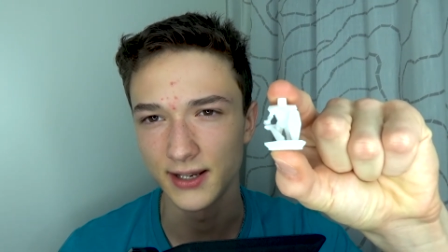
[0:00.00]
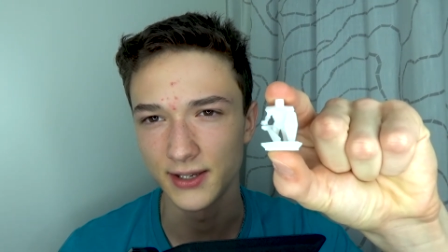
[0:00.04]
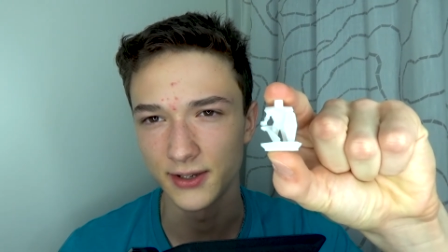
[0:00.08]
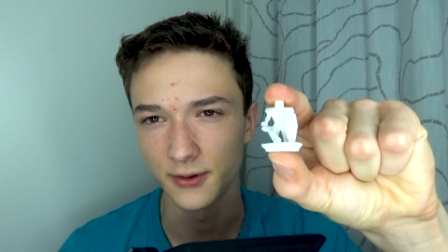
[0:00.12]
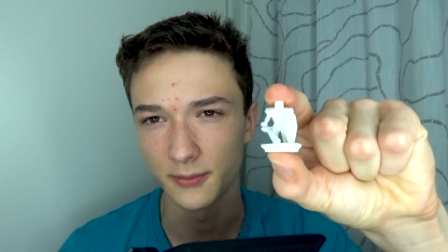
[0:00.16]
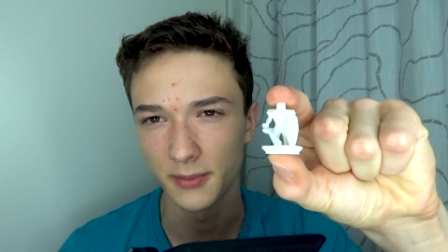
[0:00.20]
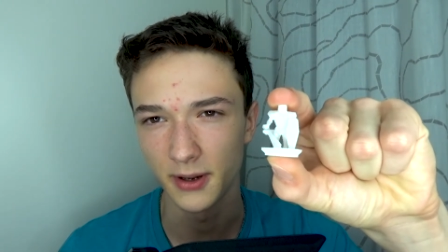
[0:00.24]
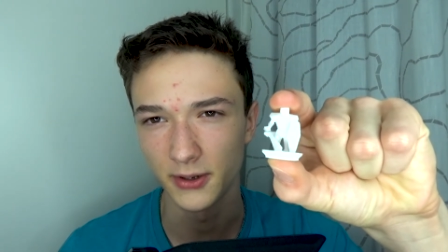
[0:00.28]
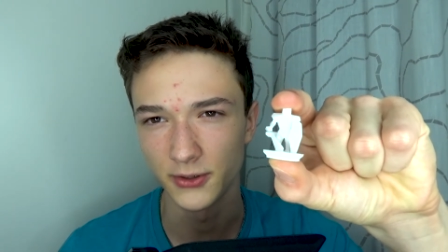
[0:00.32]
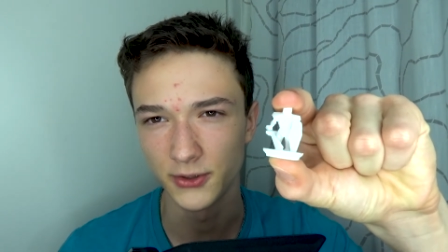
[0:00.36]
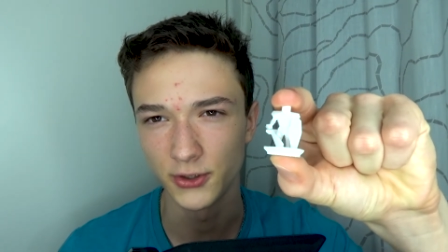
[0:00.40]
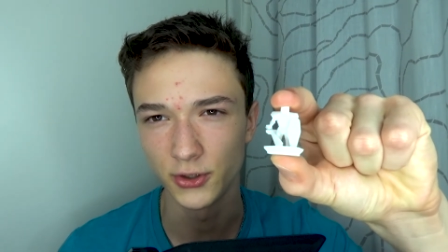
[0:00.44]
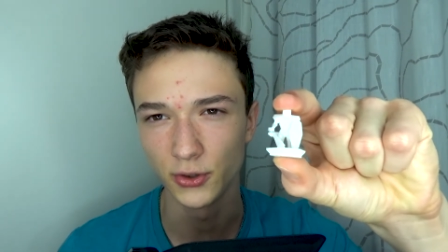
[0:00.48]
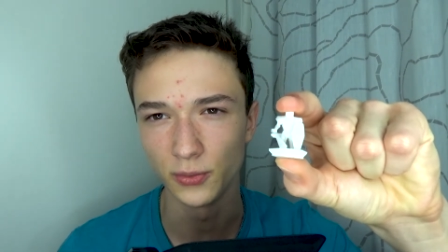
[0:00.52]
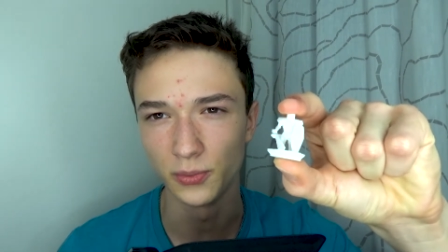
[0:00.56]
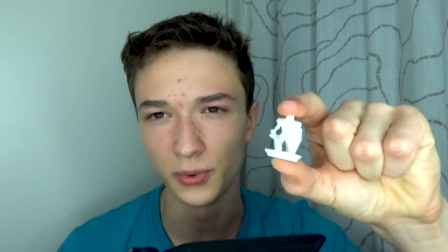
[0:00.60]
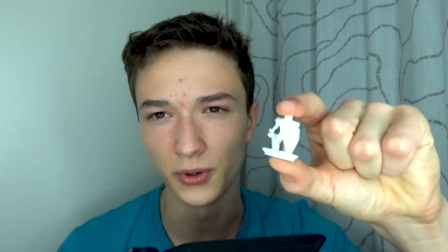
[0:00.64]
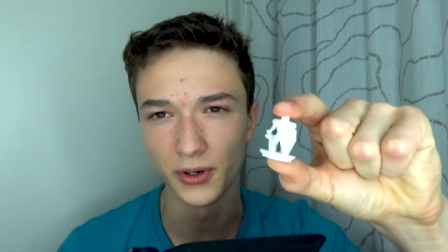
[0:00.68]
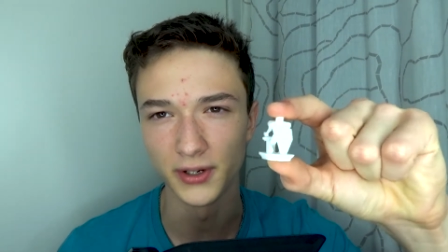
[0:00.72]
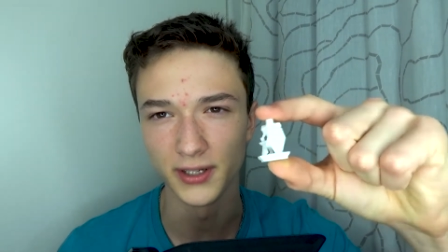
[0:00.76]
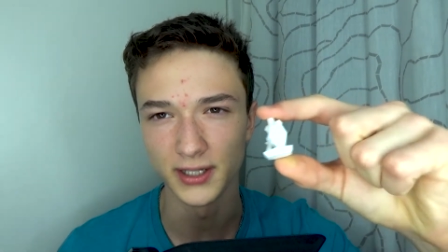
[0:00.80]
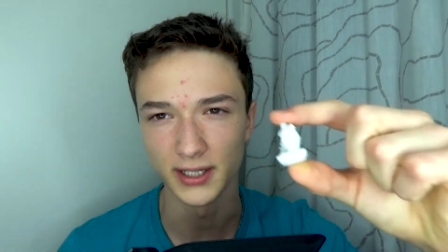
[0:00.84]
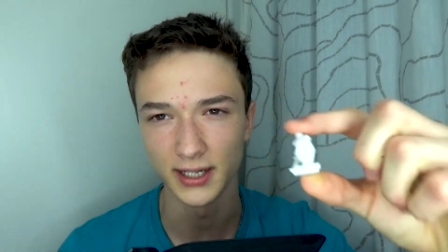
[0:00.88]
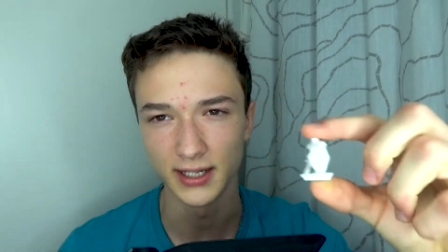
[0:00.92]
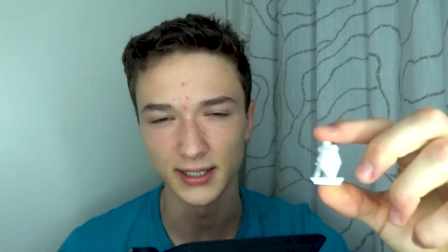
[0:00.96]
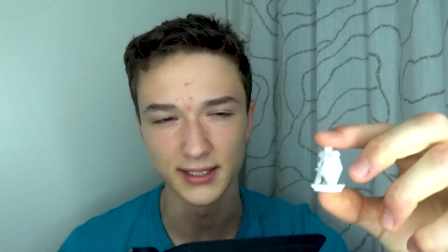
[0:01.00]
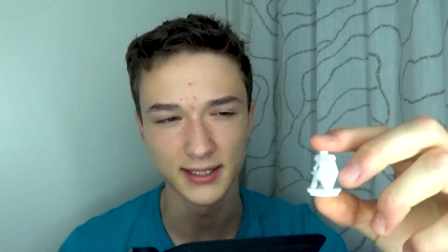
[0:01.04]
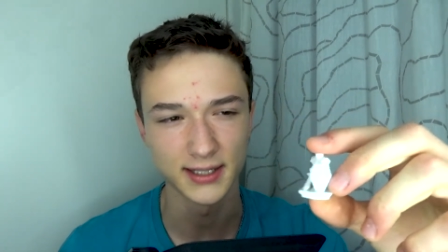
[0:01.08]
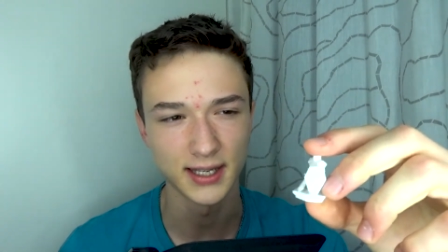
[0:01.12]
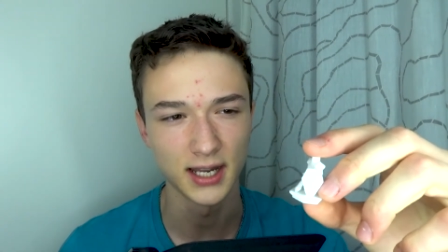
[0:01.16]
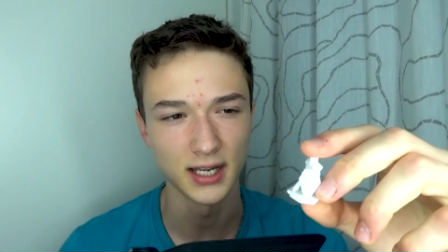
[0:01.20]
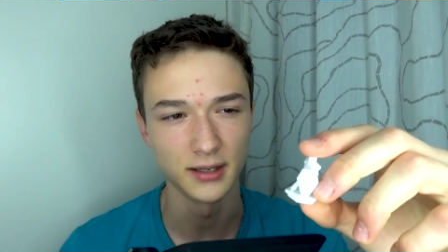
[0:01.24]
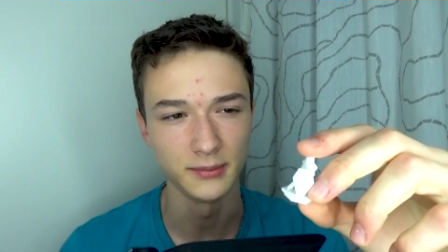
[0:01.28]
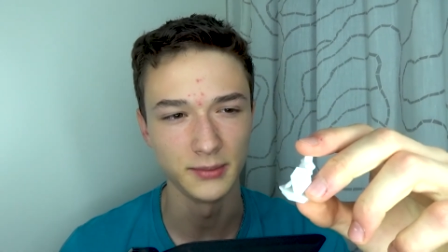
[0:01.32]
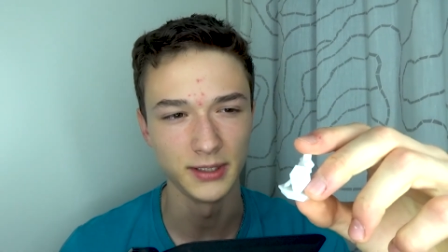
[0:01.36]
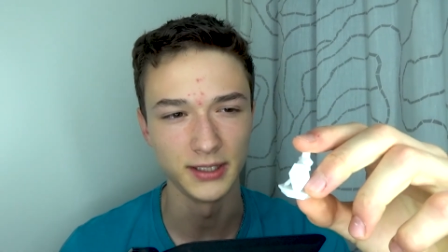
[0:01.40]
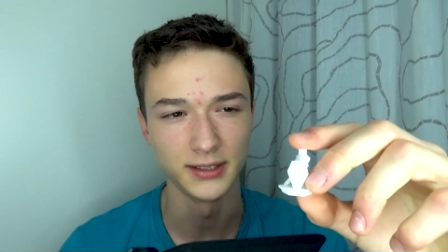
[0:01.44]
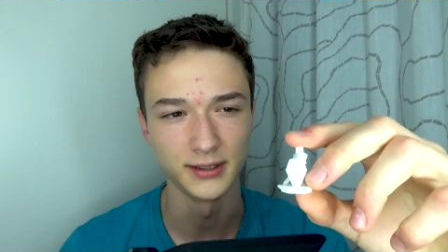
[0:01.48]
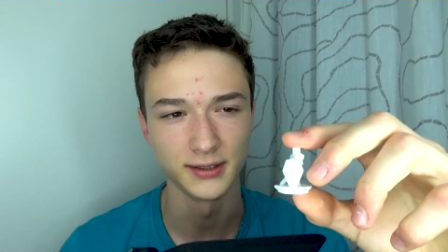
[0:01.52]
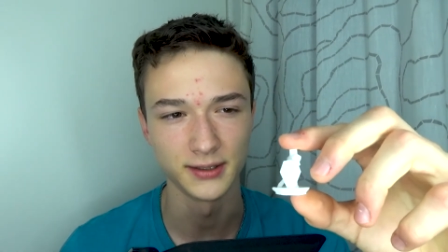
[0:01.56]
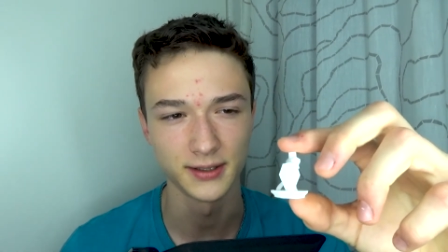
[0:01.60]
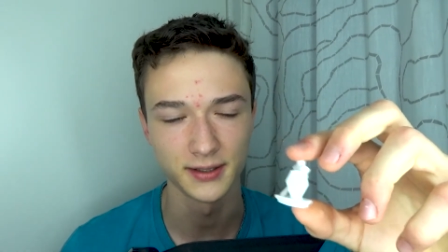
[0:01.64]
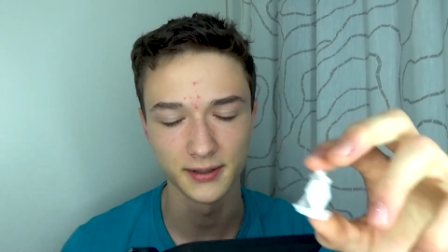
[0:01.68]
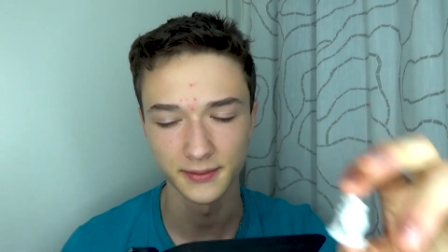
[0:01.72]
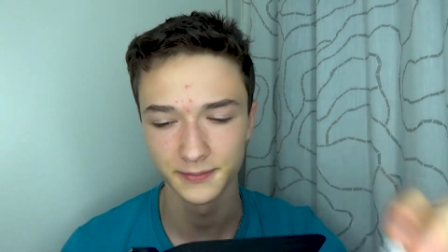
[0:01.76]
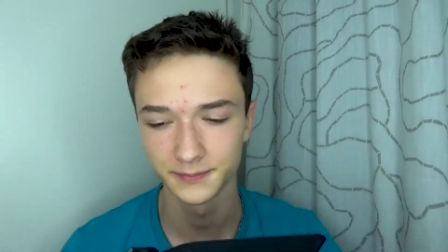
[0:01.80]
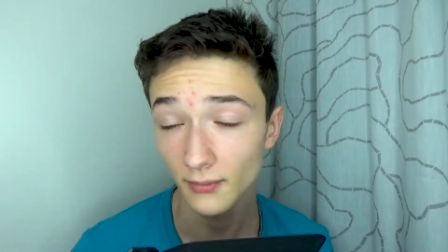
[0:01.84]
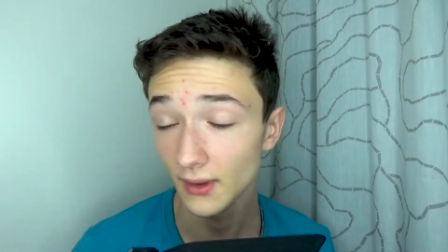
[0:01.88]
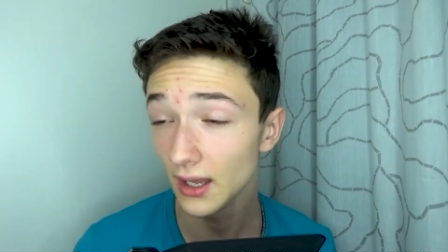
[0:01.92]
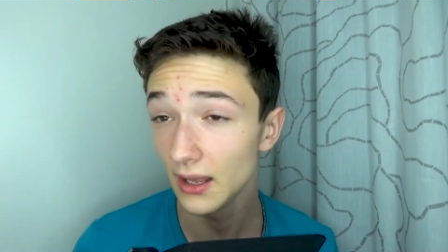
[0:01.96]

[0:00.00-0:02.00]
so about 2.8 centimeters.